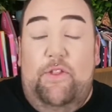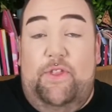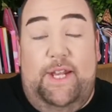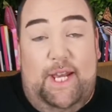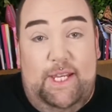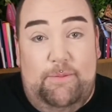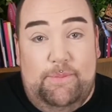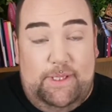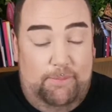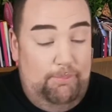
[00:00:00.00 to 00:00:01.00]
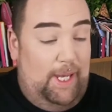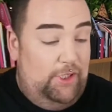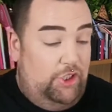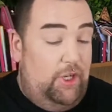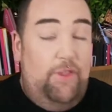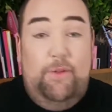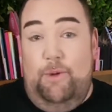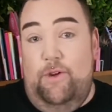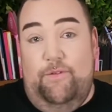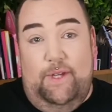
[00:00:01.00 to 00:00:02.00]
The names match the
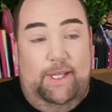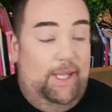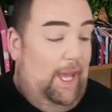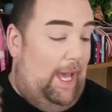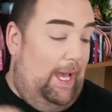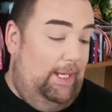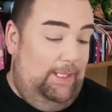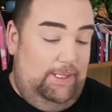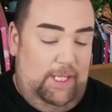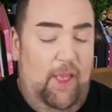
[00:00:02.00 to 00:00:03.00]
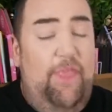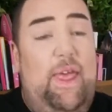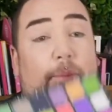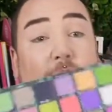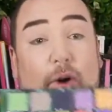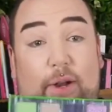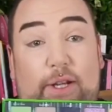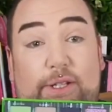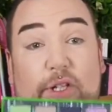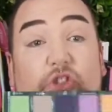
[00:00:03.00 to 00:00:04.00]
movie and them
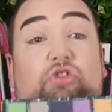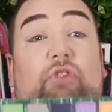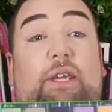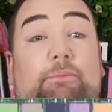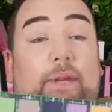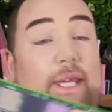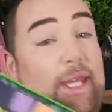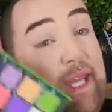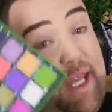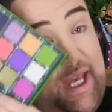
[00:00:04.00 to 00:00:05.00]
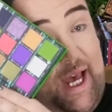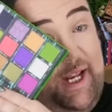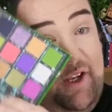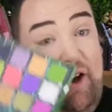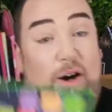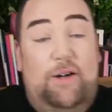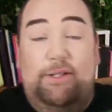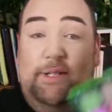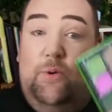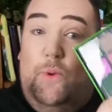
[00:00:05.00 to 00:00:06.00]
colours scream me and I
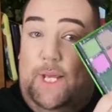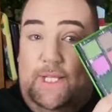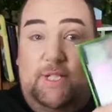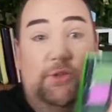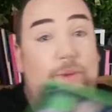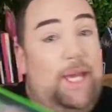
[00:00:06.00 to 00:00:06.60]
can't wait to